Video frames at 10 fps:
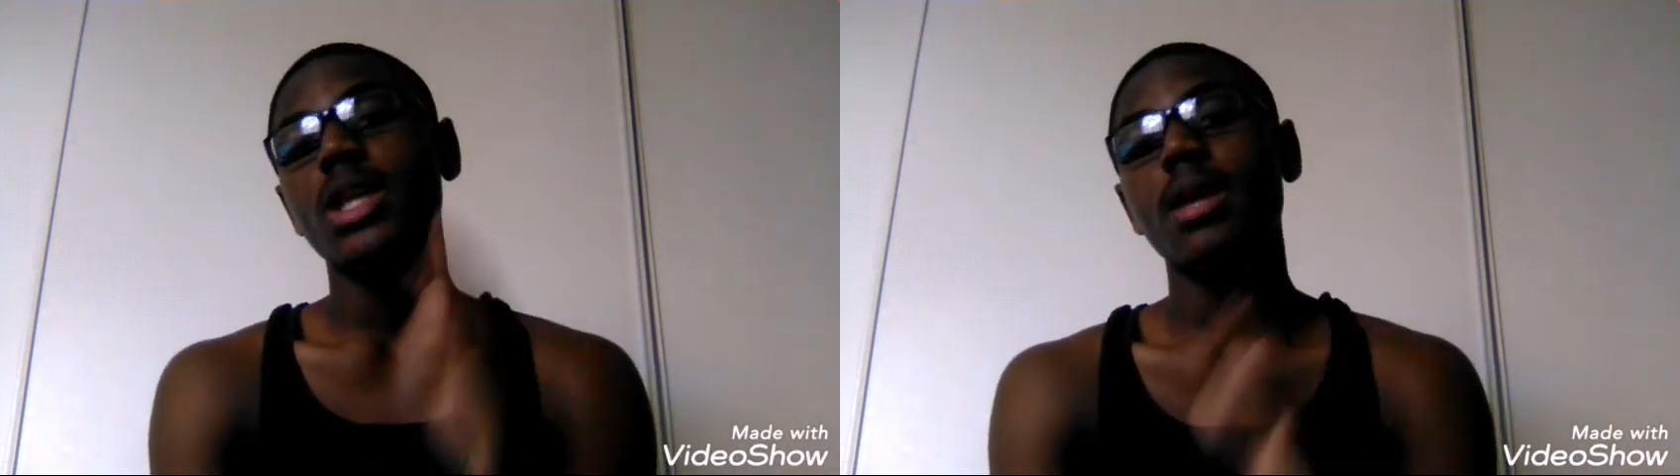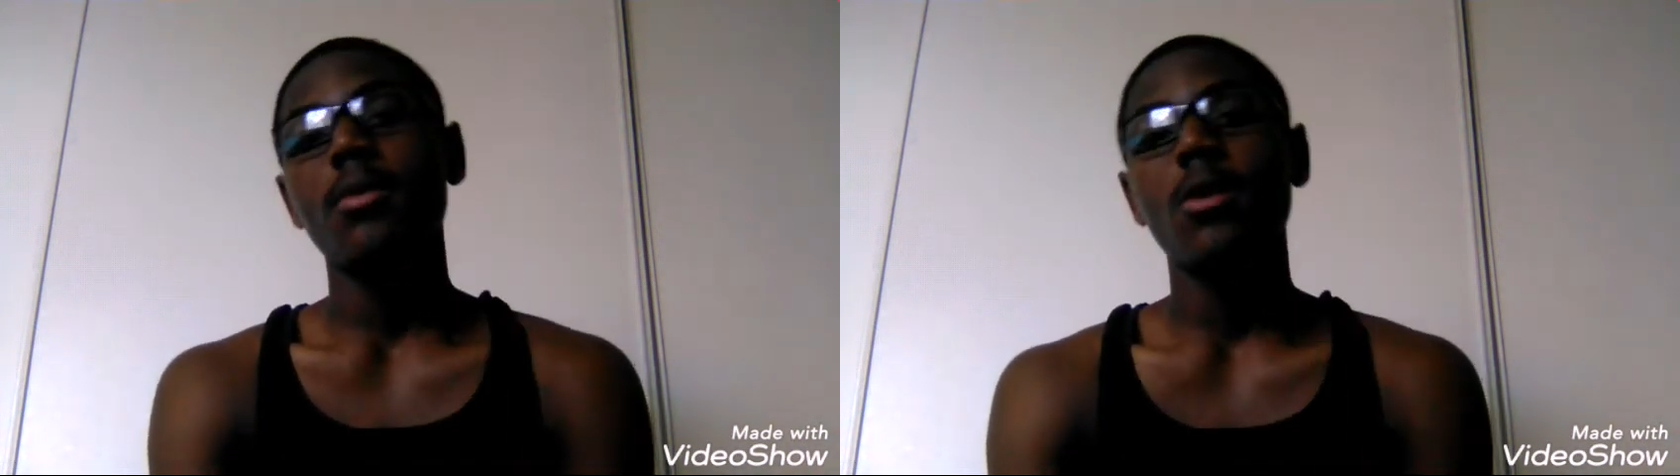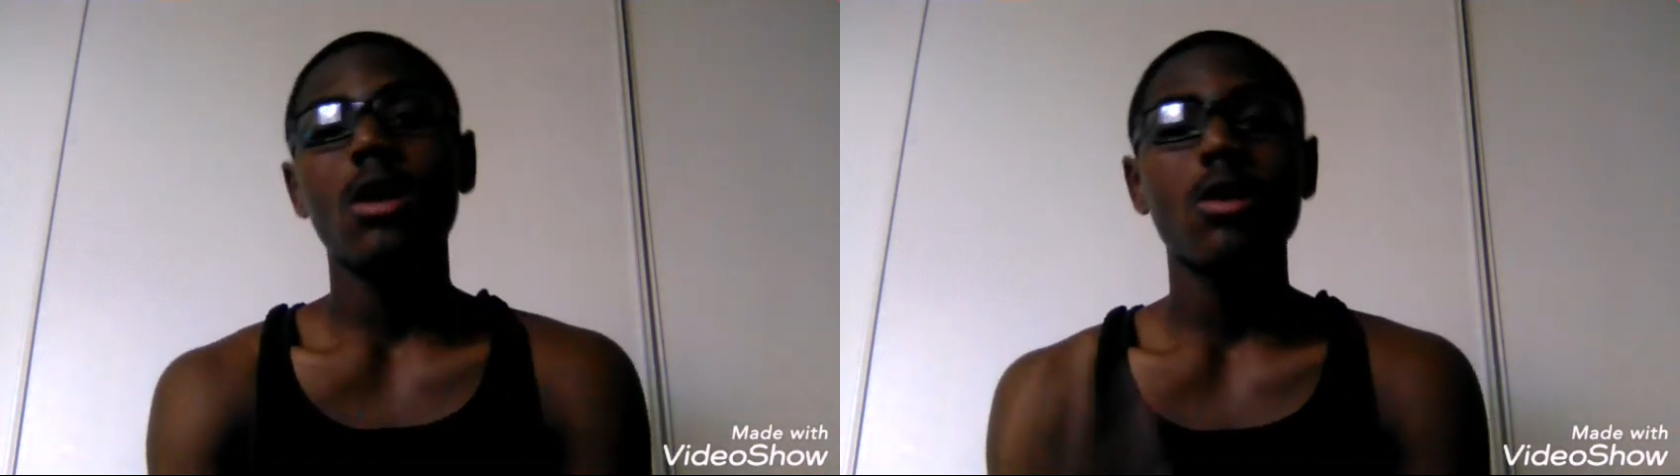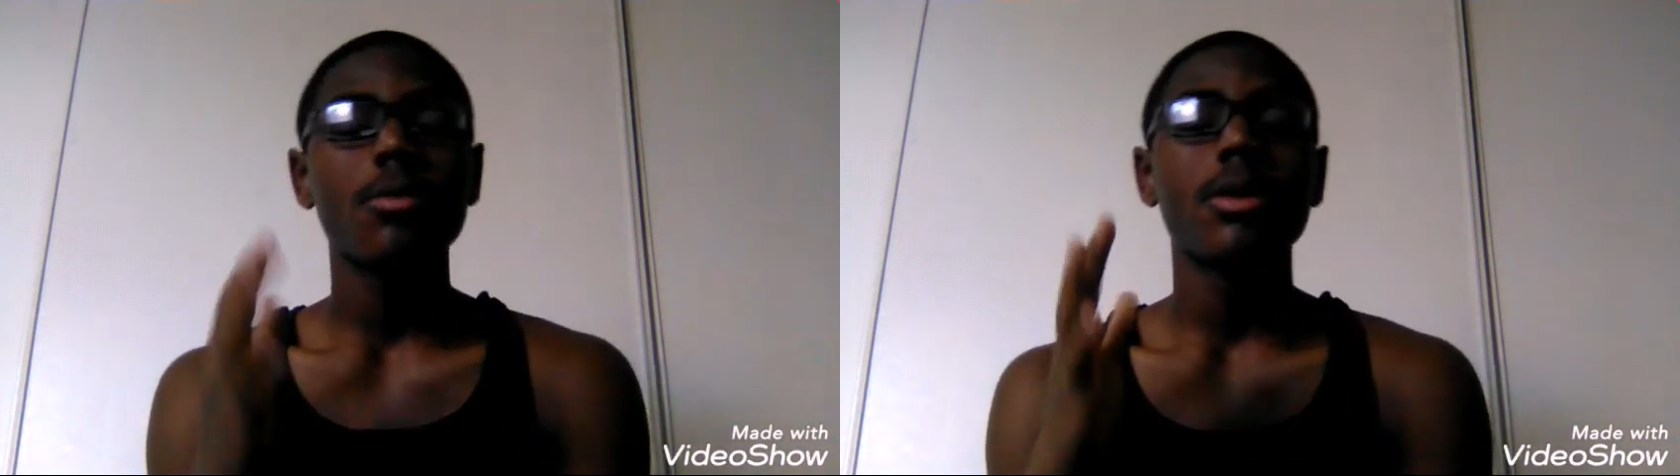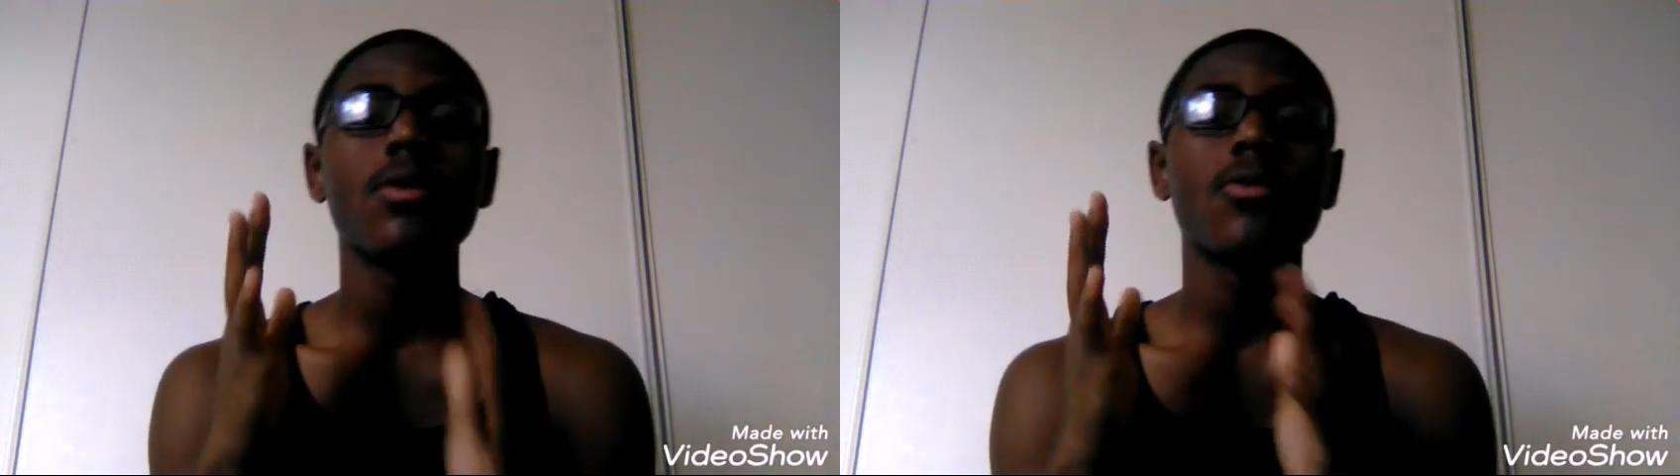Kemba Walker
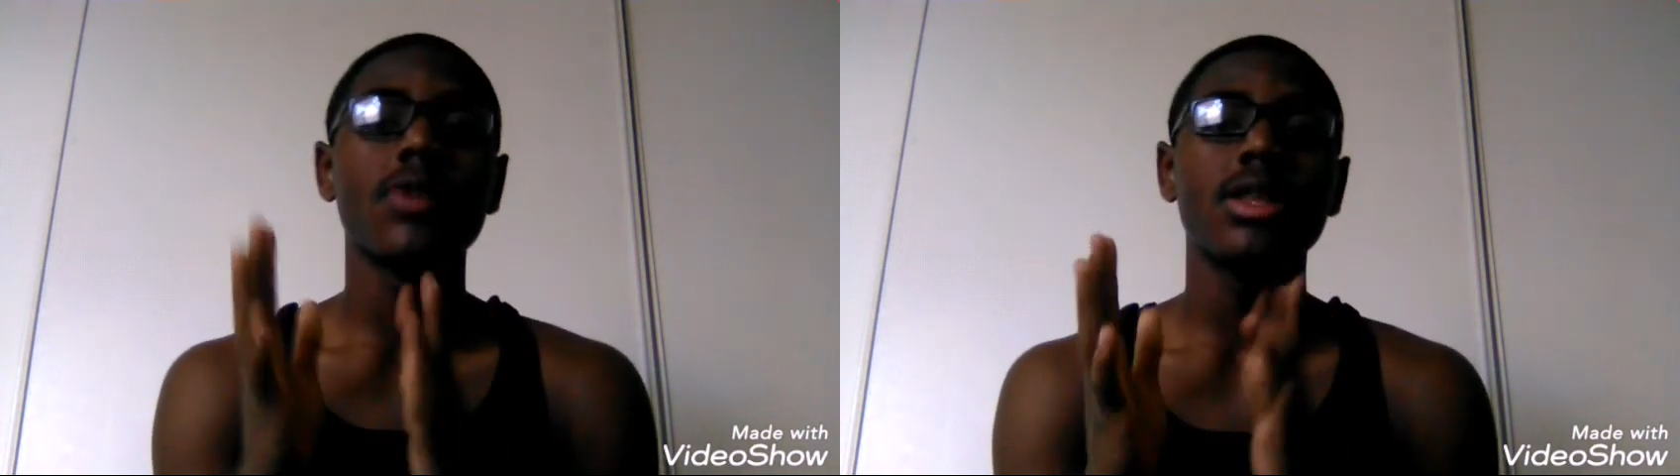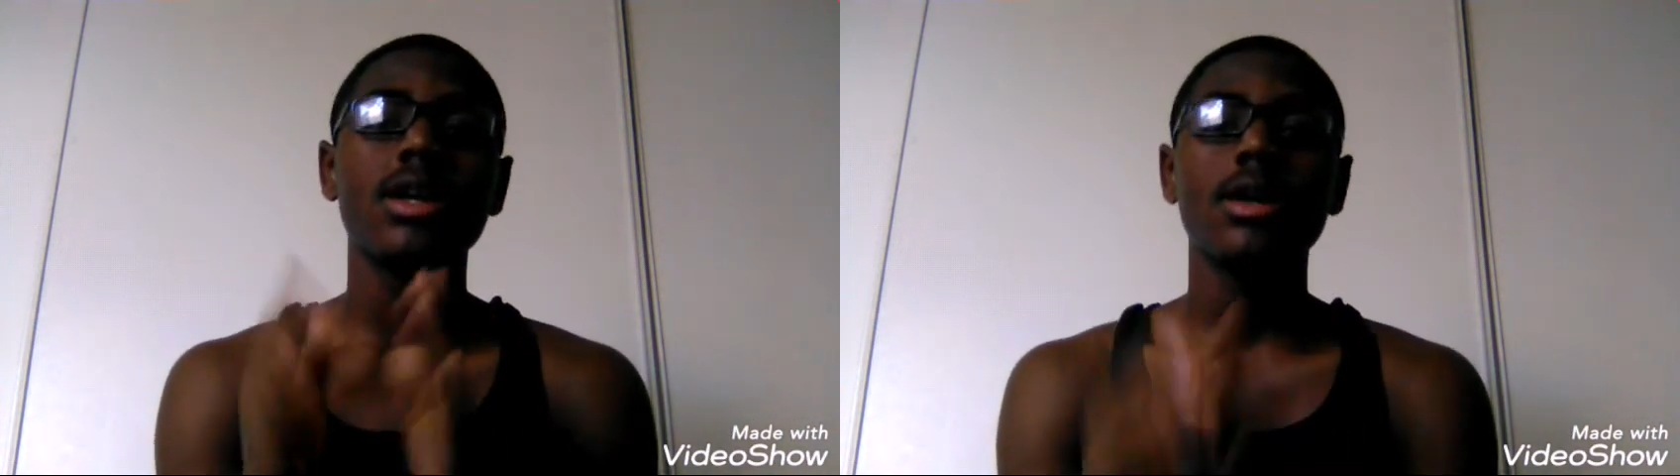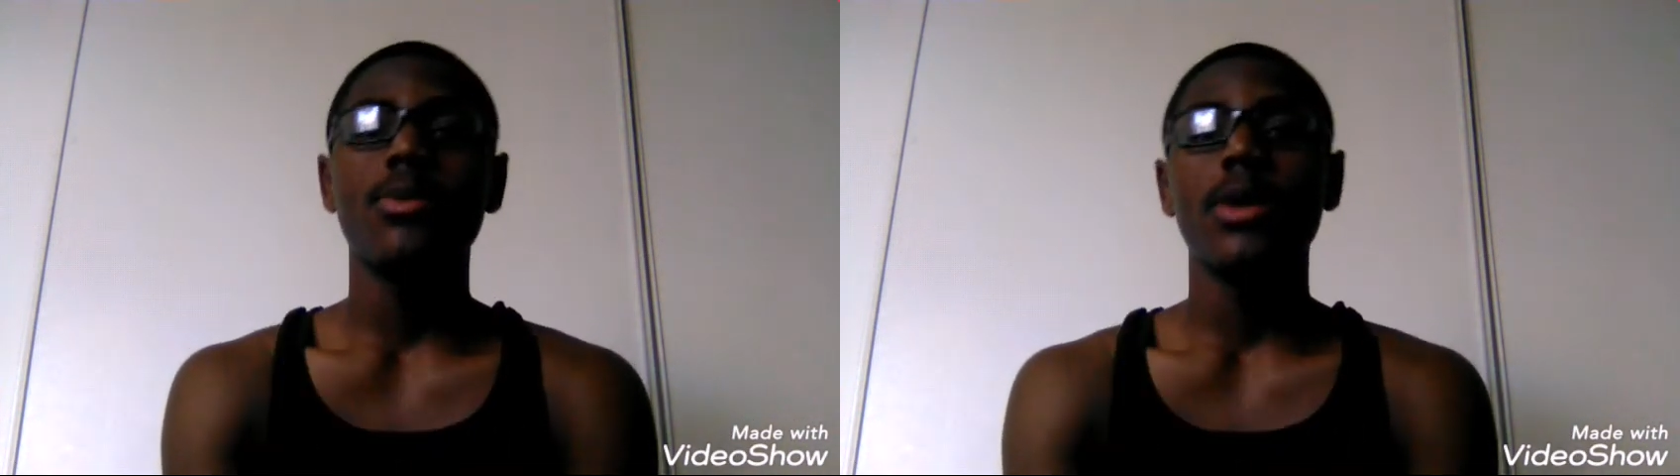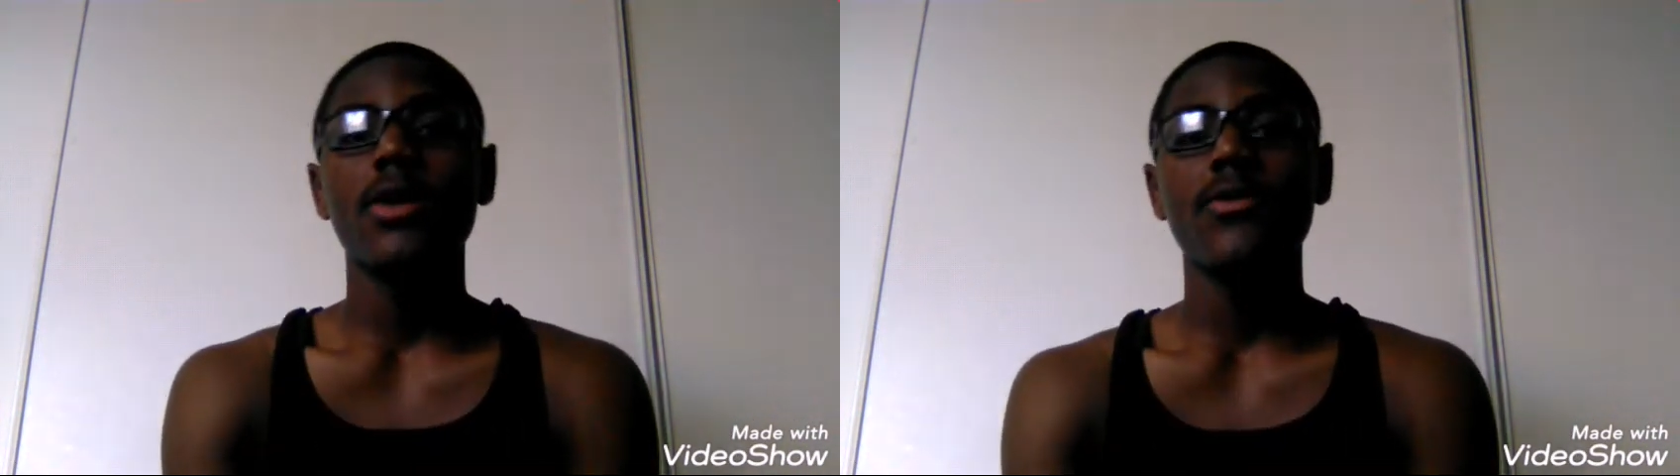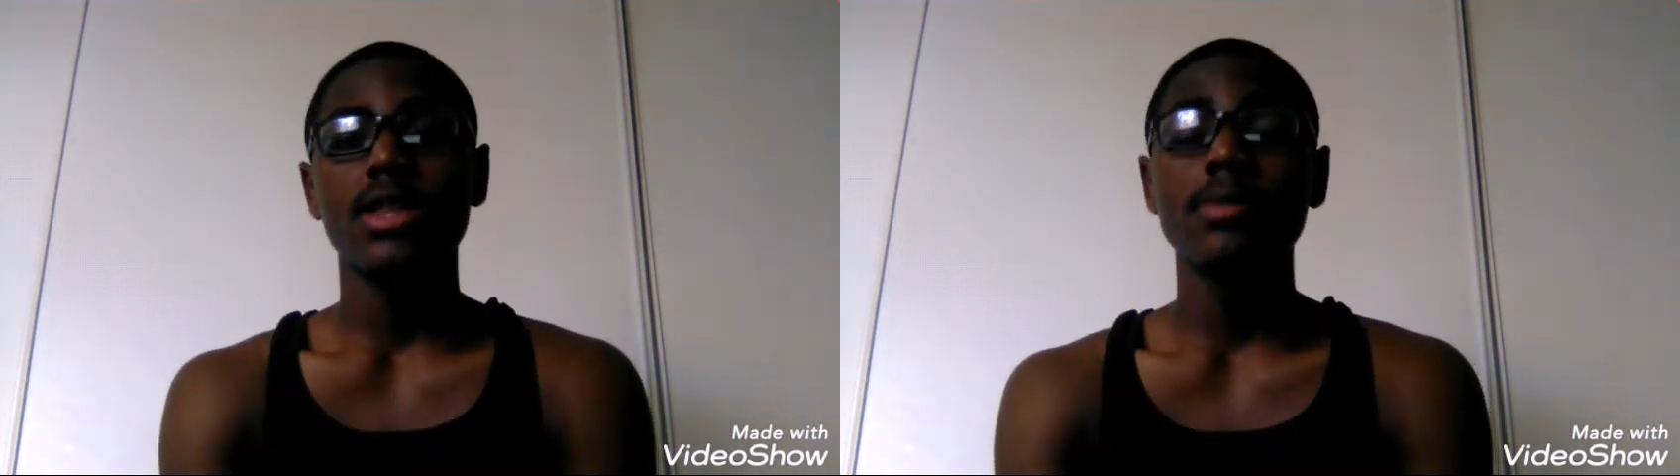would be a really good
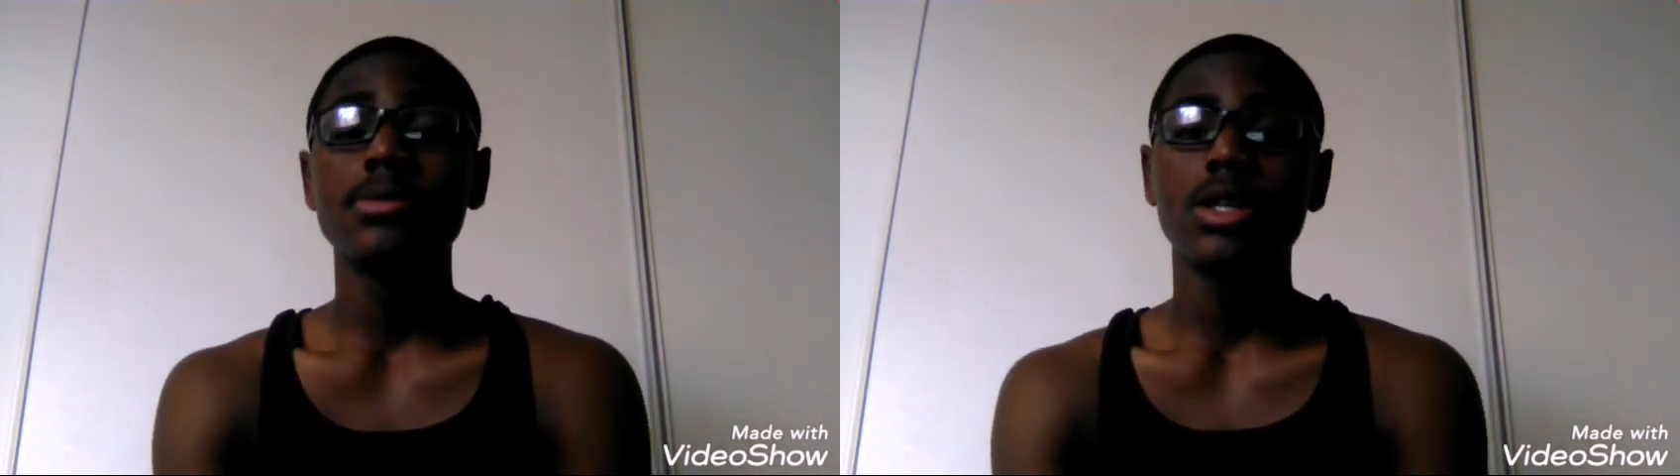player for them